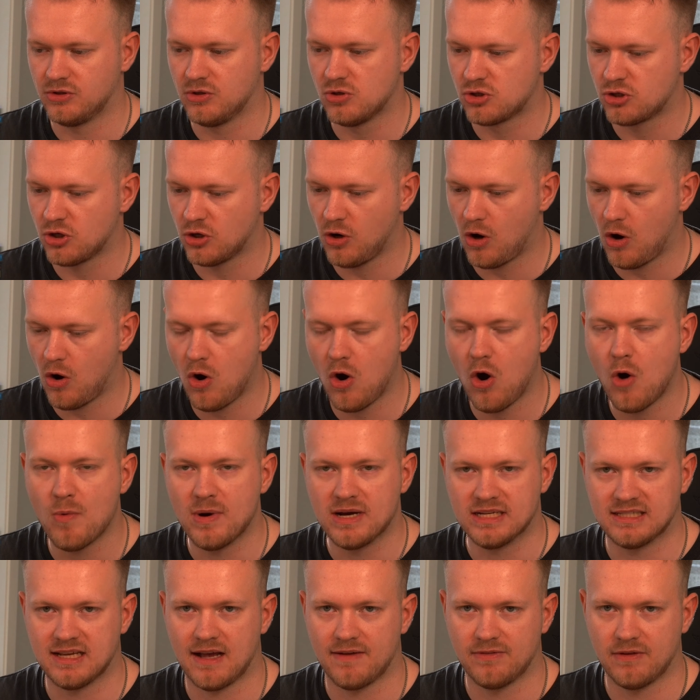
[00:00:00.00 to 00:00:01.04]
You should
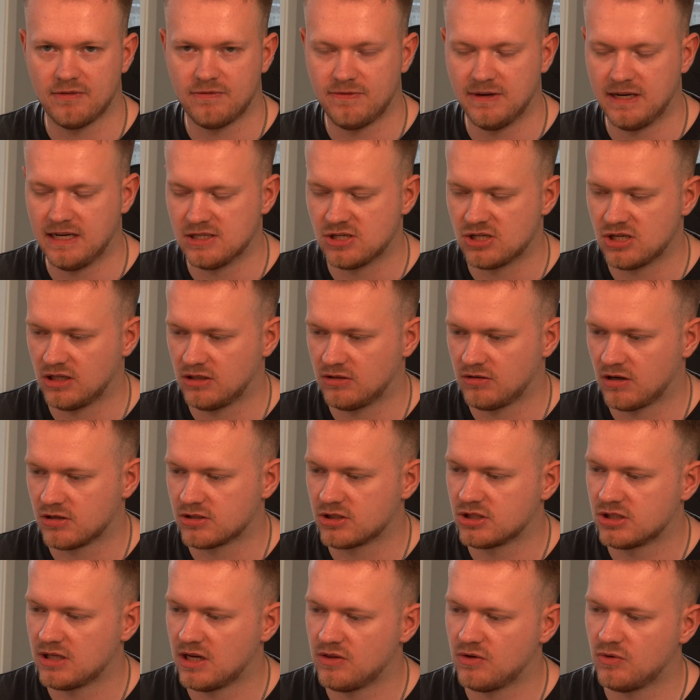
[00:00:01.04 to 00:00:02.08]
always have the finishing
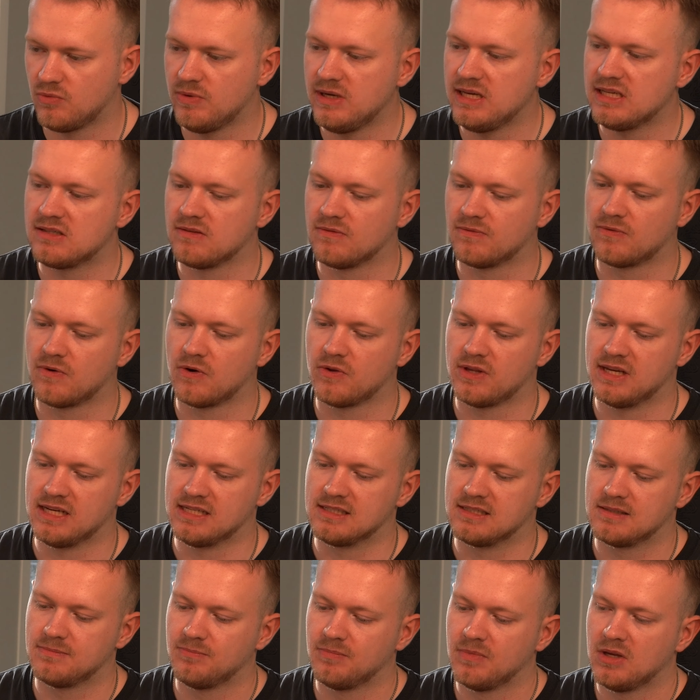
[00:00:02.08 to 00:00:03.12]
touch. And the reason for
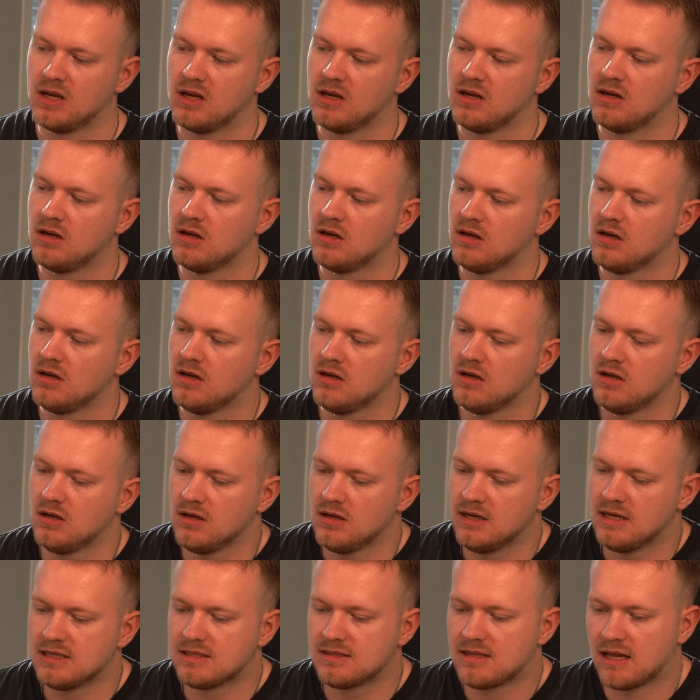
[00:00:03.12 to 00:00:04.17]
this
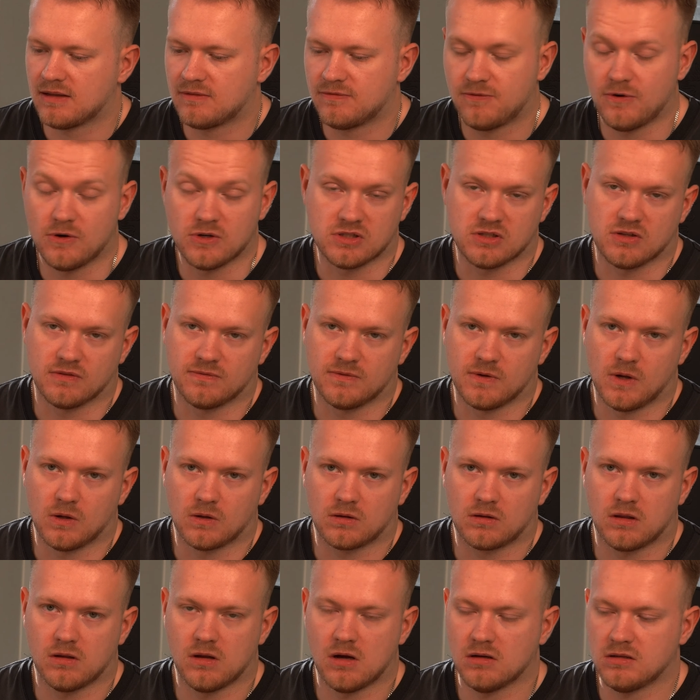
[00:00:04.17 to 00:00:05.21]
is that, first of all,
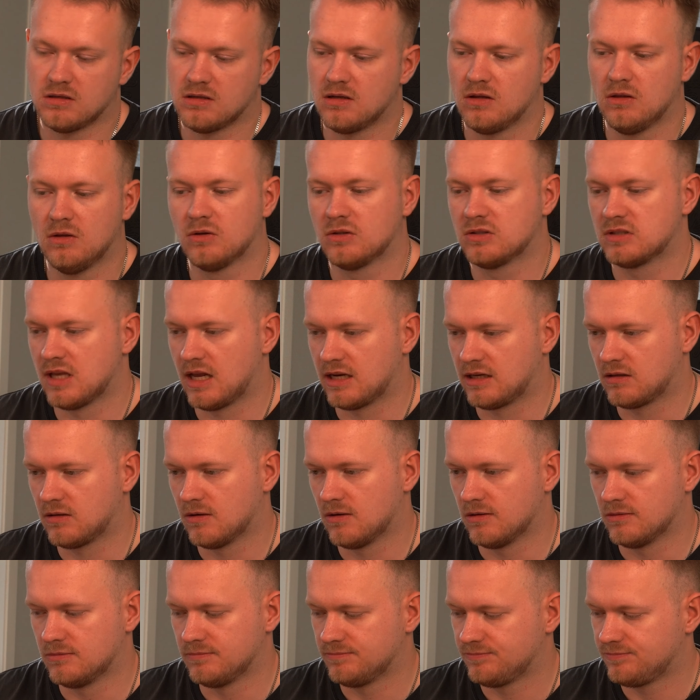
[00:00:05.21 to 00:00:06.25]
Claude looks like
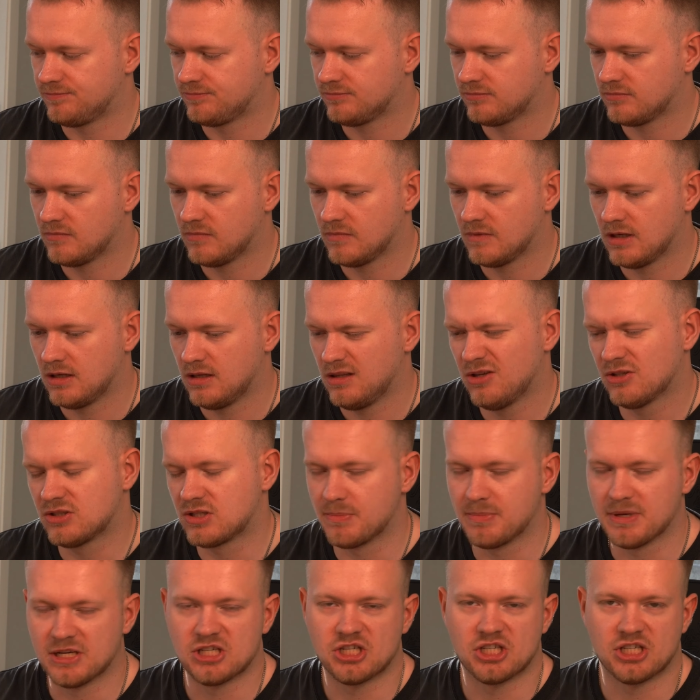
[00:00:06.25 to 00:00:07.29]
Claude. Looks
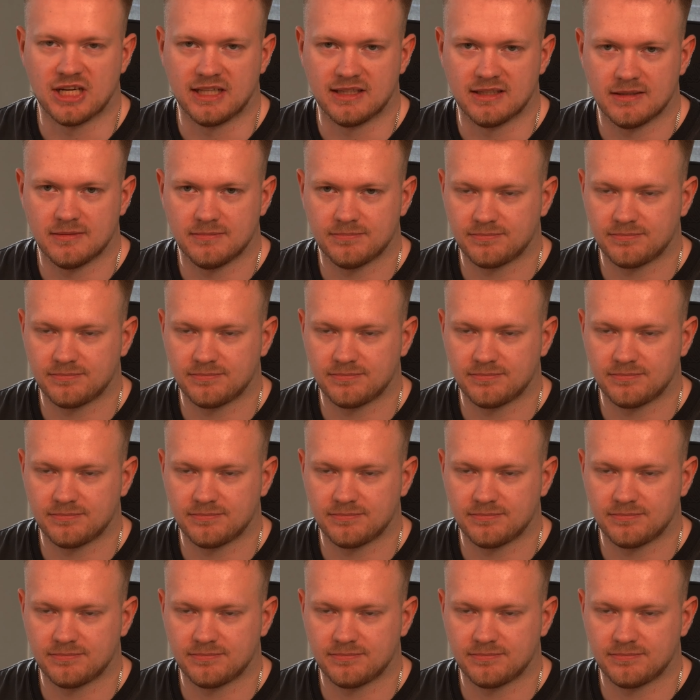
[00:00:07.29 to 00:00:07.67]
a bit shit.